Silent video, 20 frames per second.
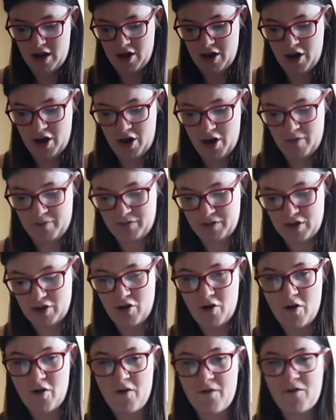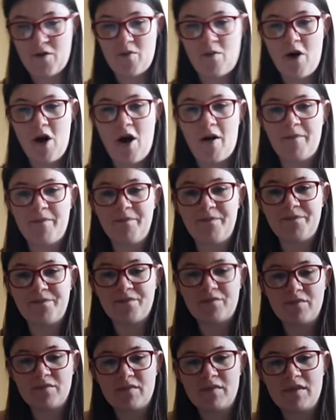Um, the other one
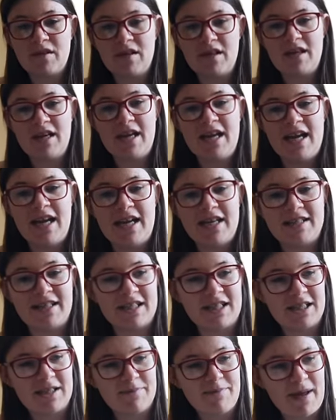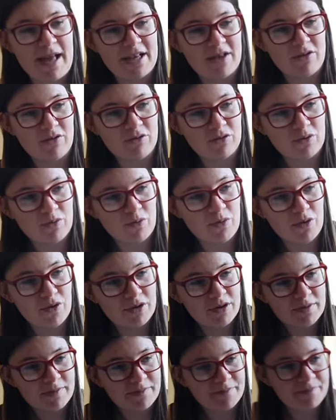is a speckled
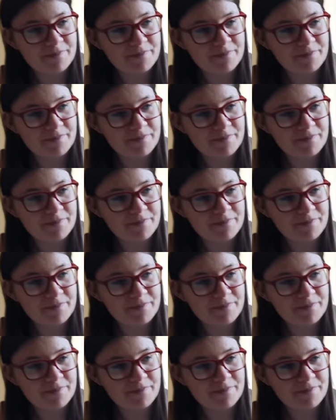wood.